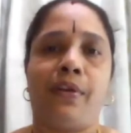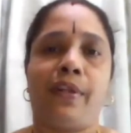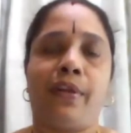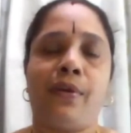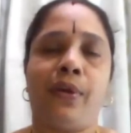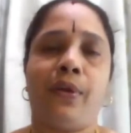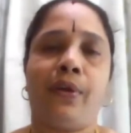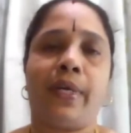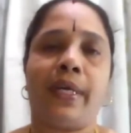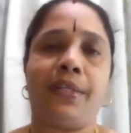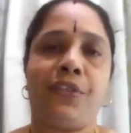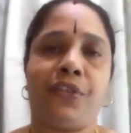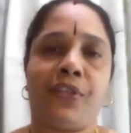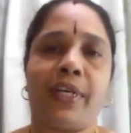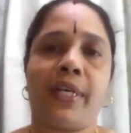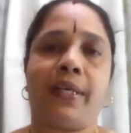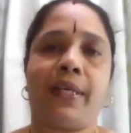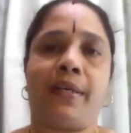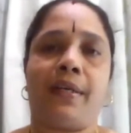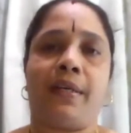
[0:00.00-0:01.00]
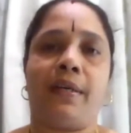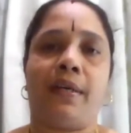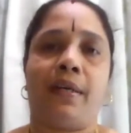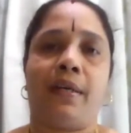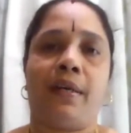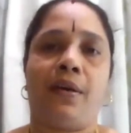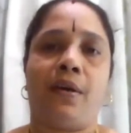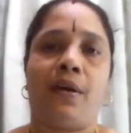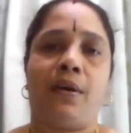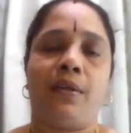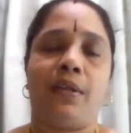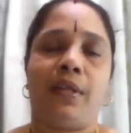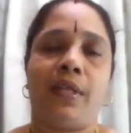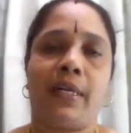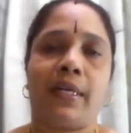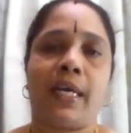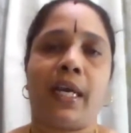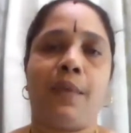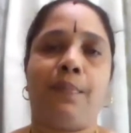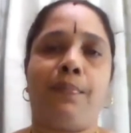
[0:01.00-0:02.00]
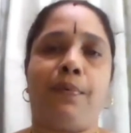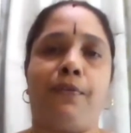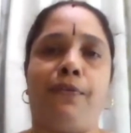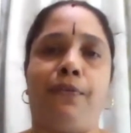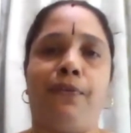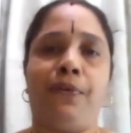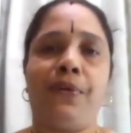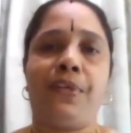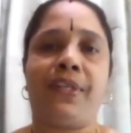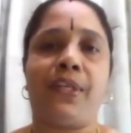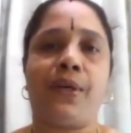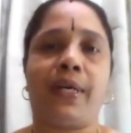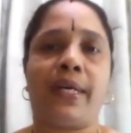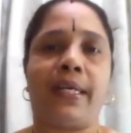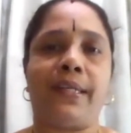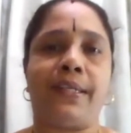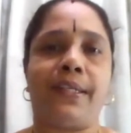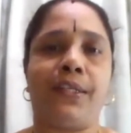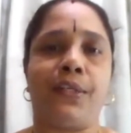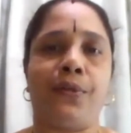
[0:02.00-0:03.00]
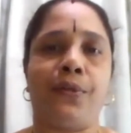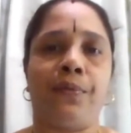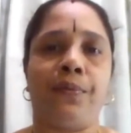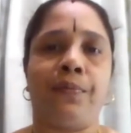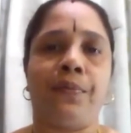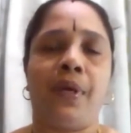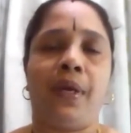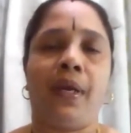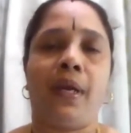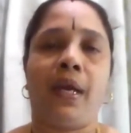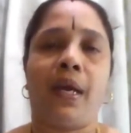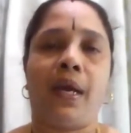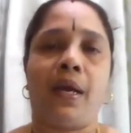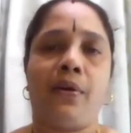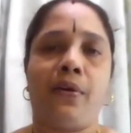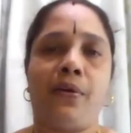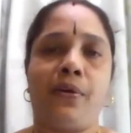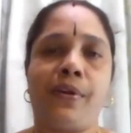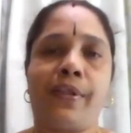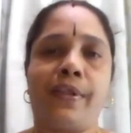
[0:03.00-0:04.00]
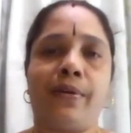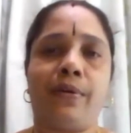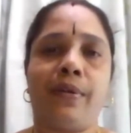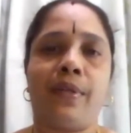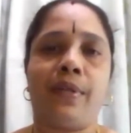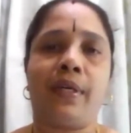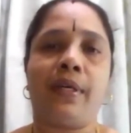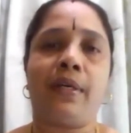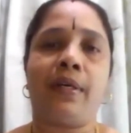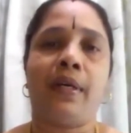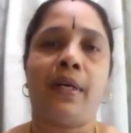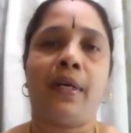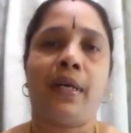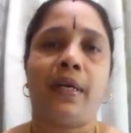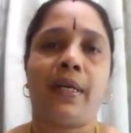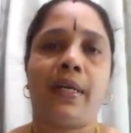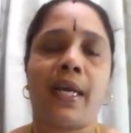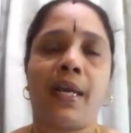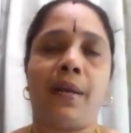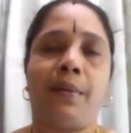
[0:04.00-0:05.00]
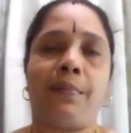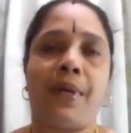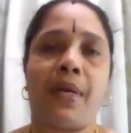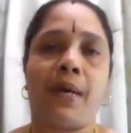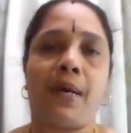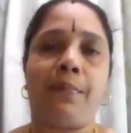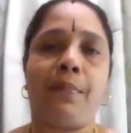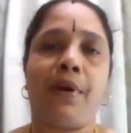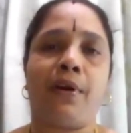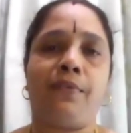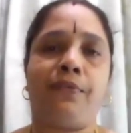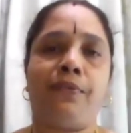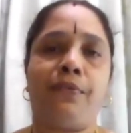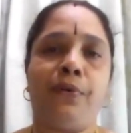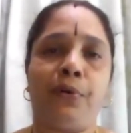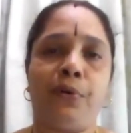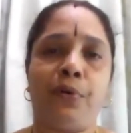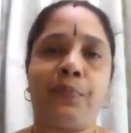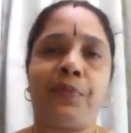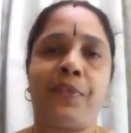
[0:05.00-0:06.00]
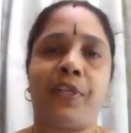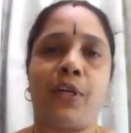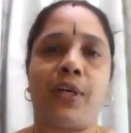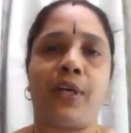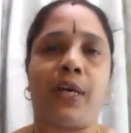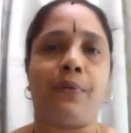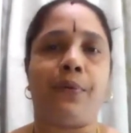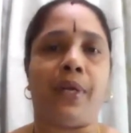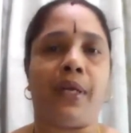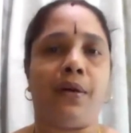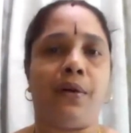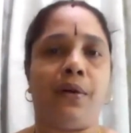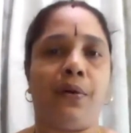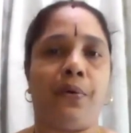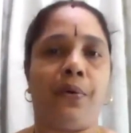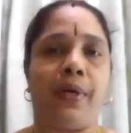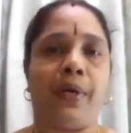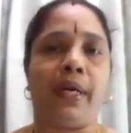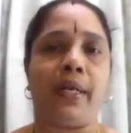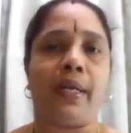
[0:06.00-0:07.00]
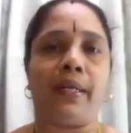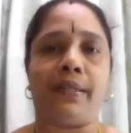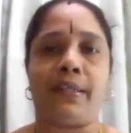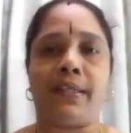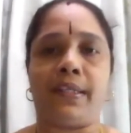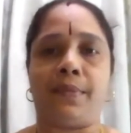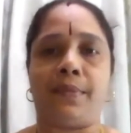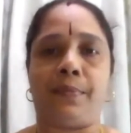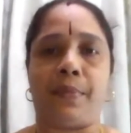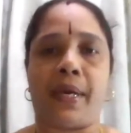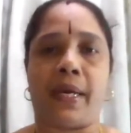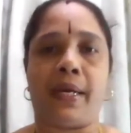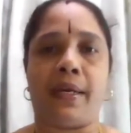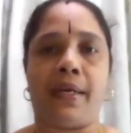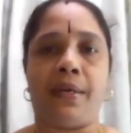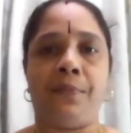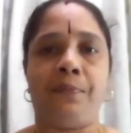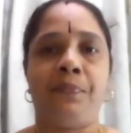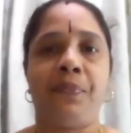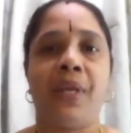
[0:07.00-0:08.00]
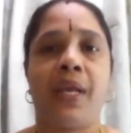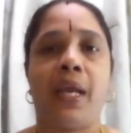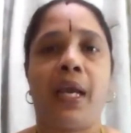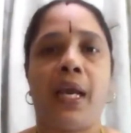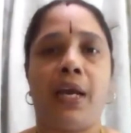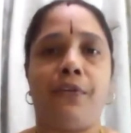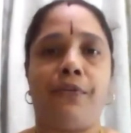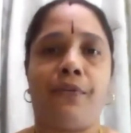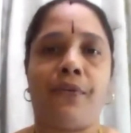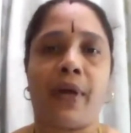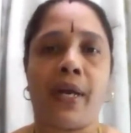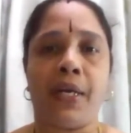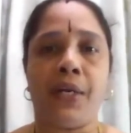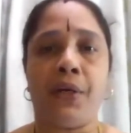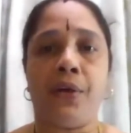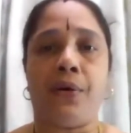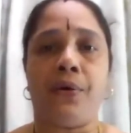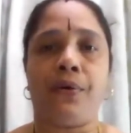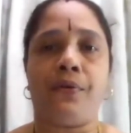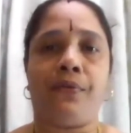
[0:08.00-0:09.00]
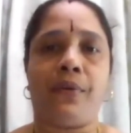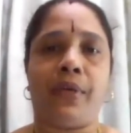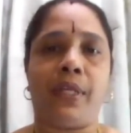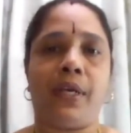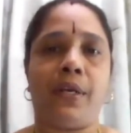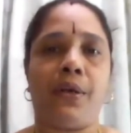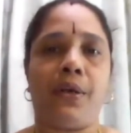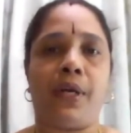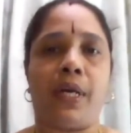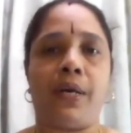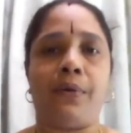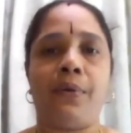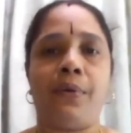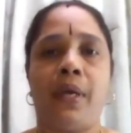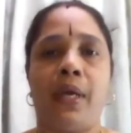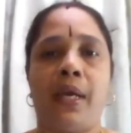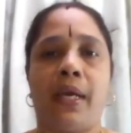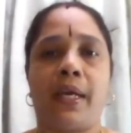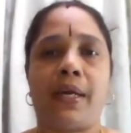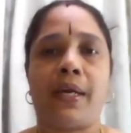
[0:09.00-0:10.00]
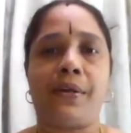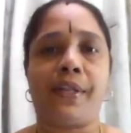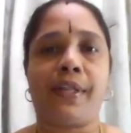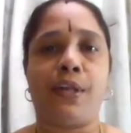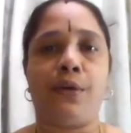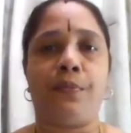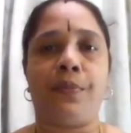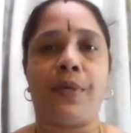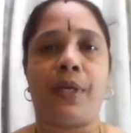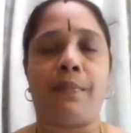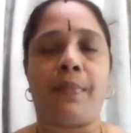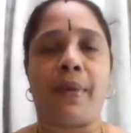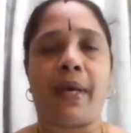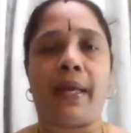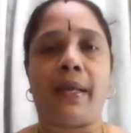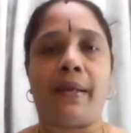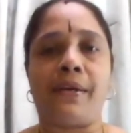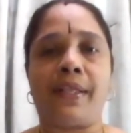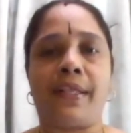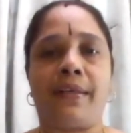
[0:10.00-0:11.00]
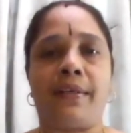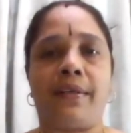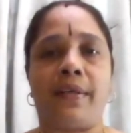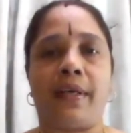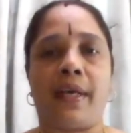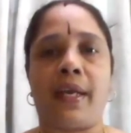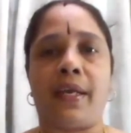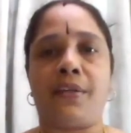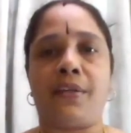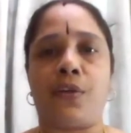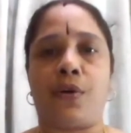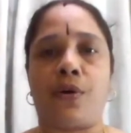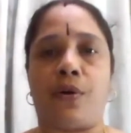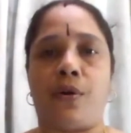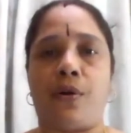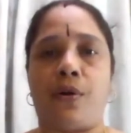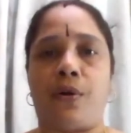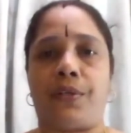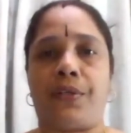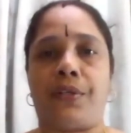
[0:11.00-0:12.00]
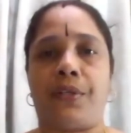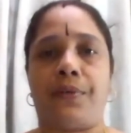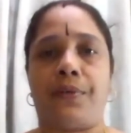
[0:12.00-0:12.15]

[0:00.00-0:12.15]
So you can check the type of foods you consume and also the number of groups you have included in this manner, and find out whether you have consumed a balanced diet or not.